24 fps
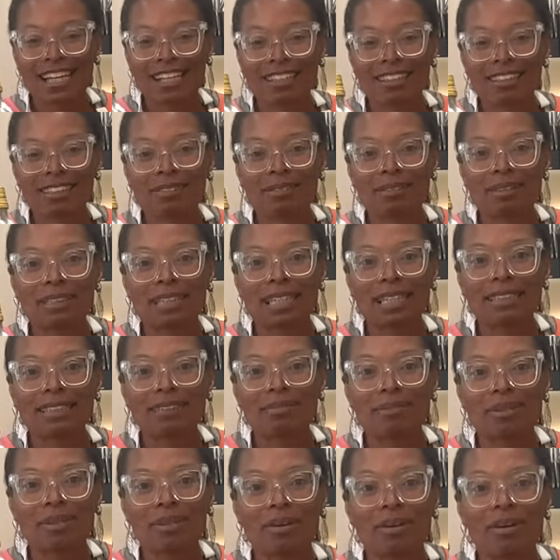Some
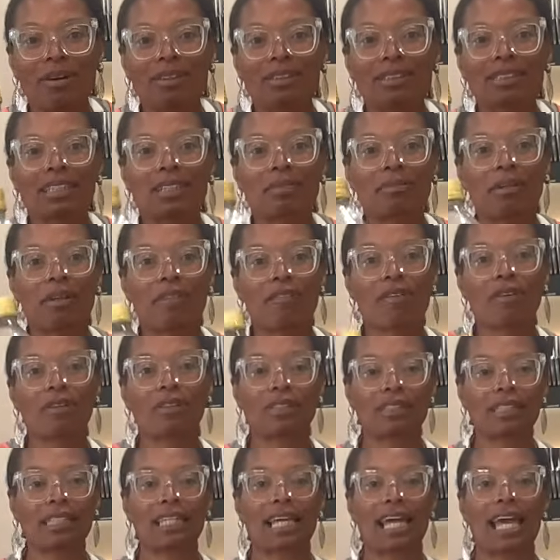sesame oil is going to be the first
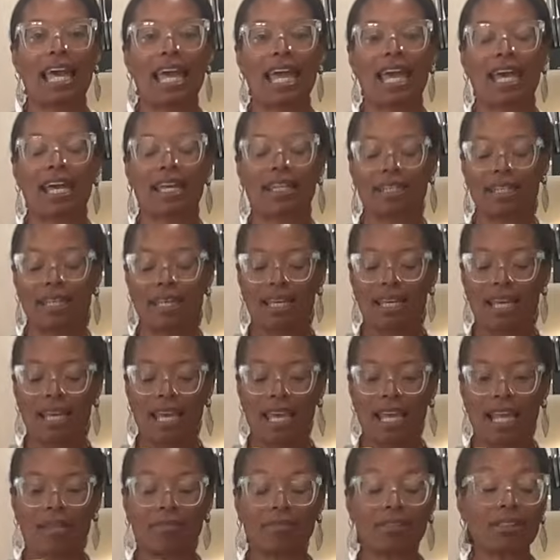thing I add.
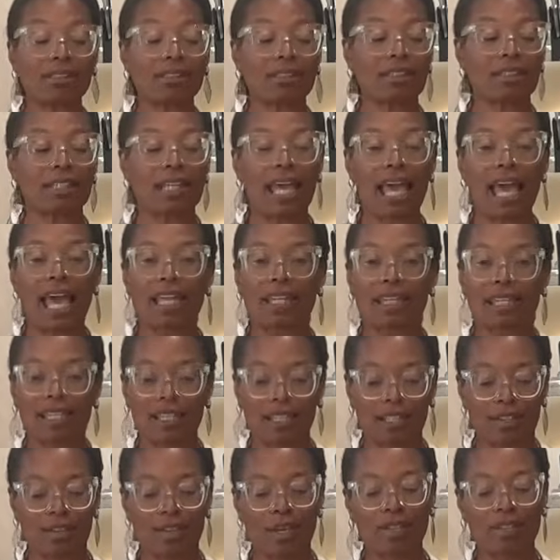And I'm just going to add like
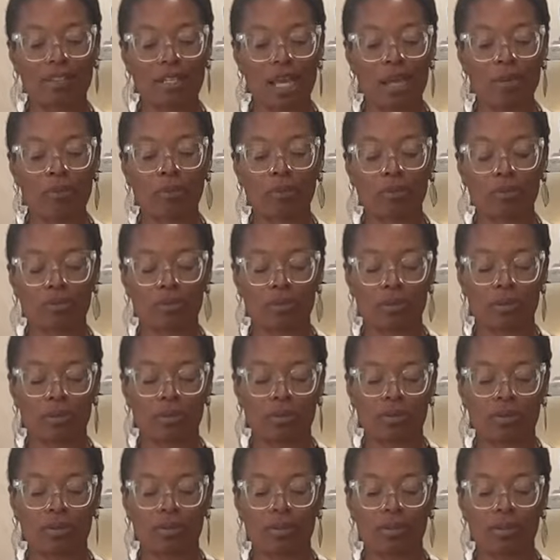a
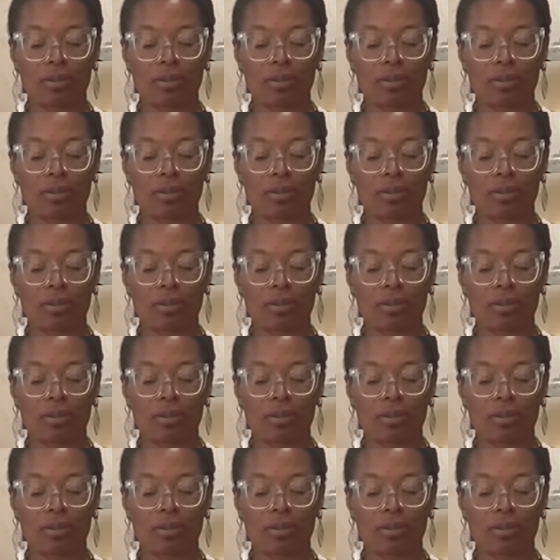tablespoon